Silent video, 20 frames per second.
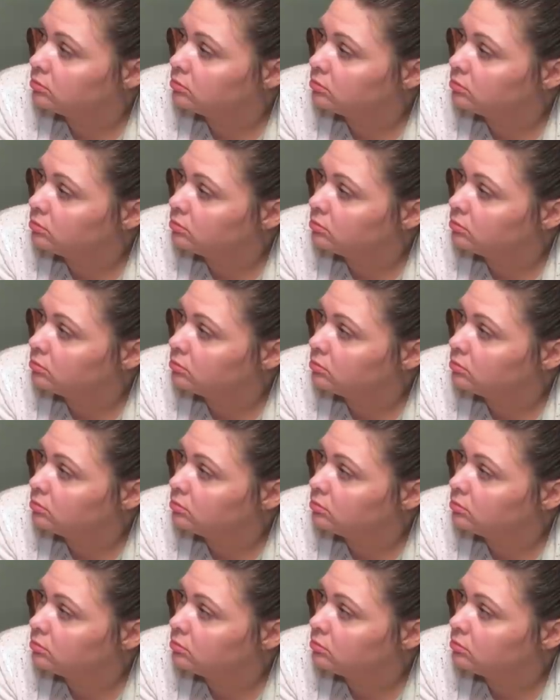
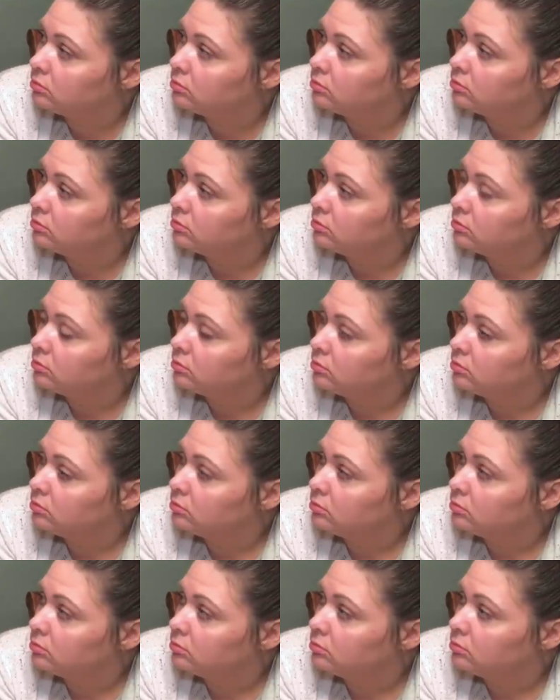
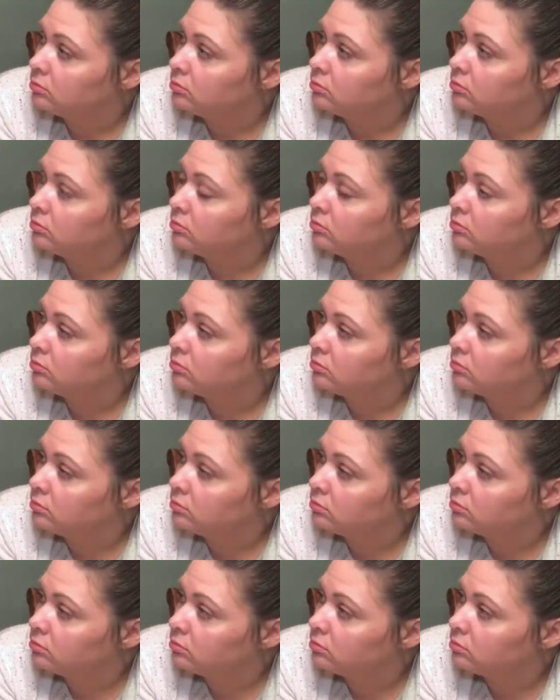
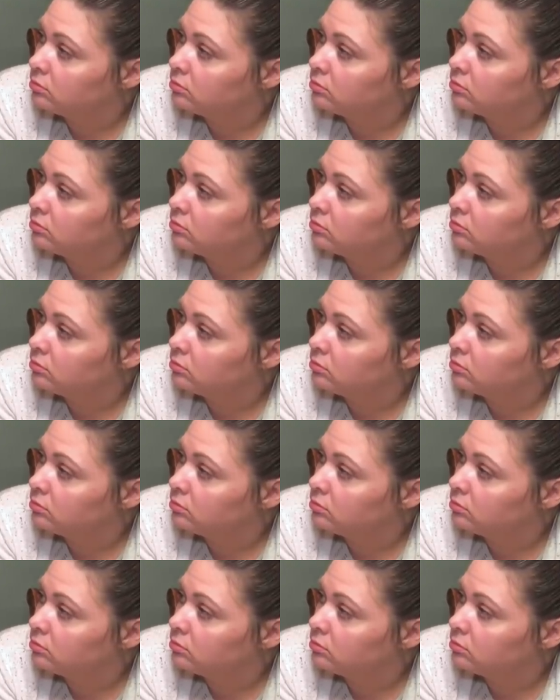The person shown says nothing.